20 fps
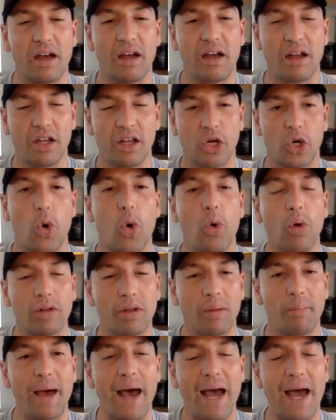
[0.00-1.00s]
a quote
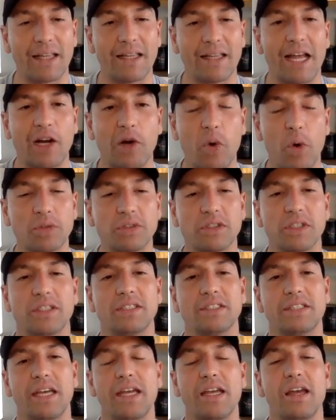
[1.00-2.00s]
on the back, and that quote's gonna
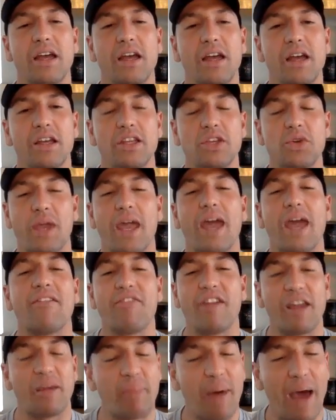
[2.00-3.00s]
say, "You can't
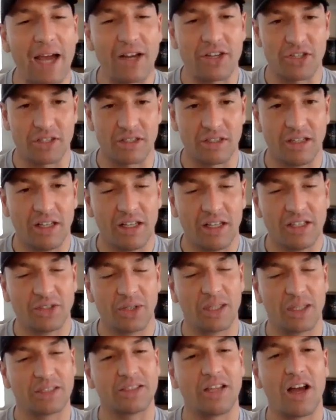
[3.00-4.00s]
fake passion."
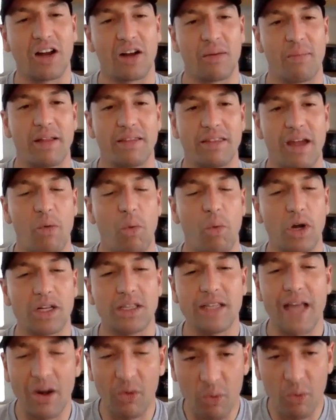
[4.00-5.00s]
So let's talk about that. Where
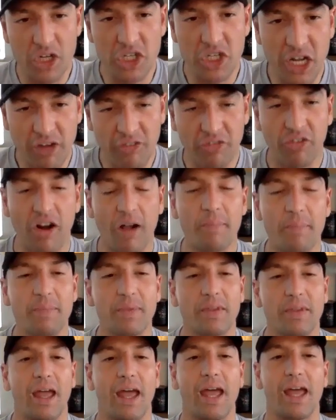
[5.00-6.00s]
did that originate from,
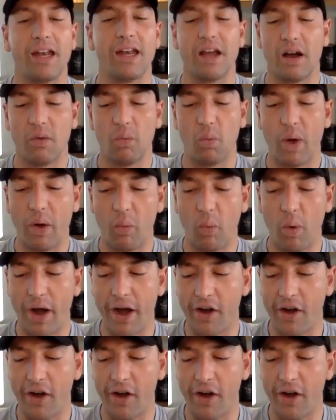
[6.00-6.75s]
and what